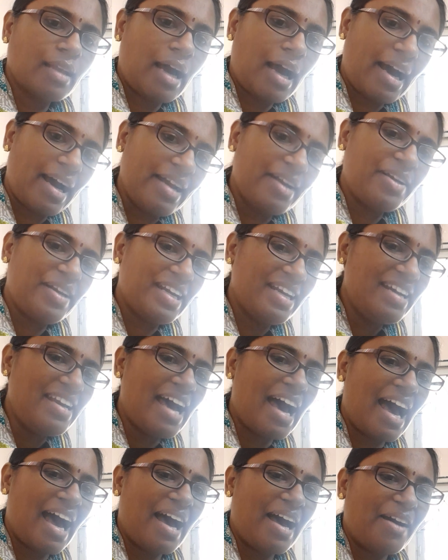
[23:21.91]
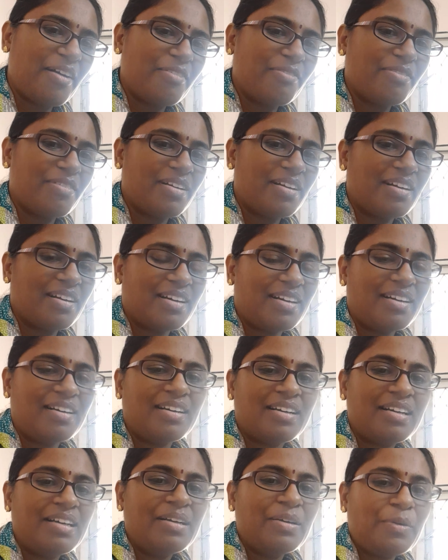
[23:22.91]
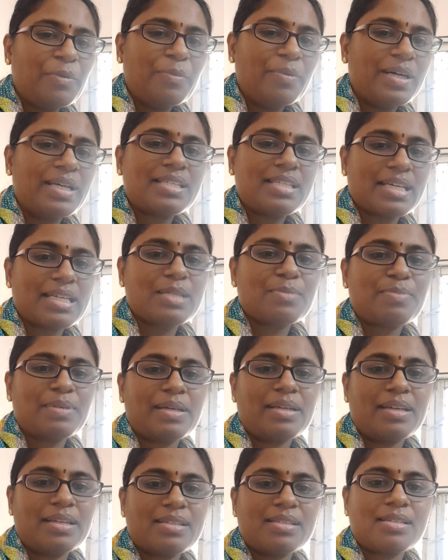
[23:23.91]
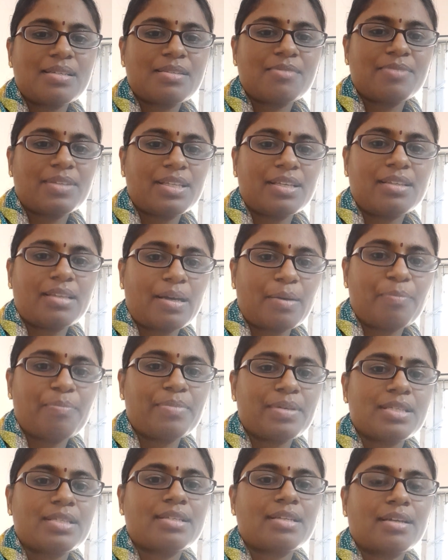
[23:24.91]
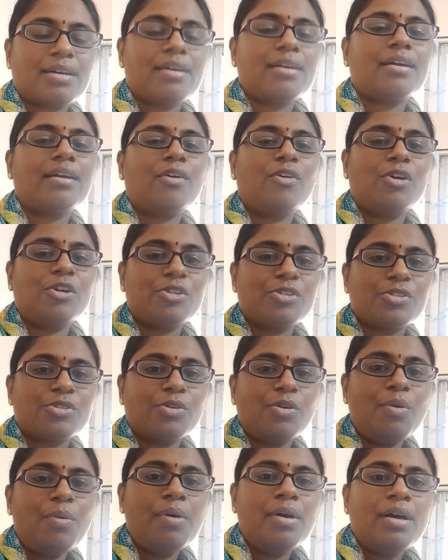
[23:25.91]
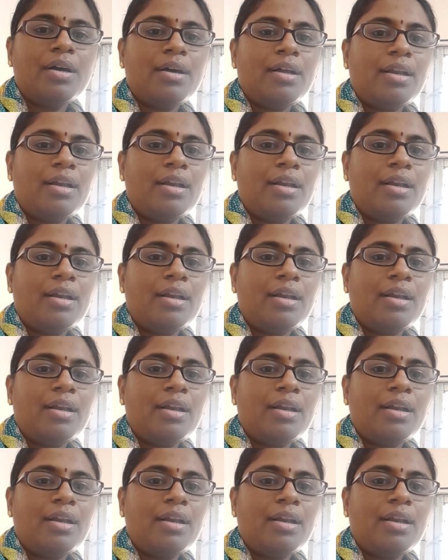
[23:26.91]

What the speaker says: I did have worse experiences with the therapist also.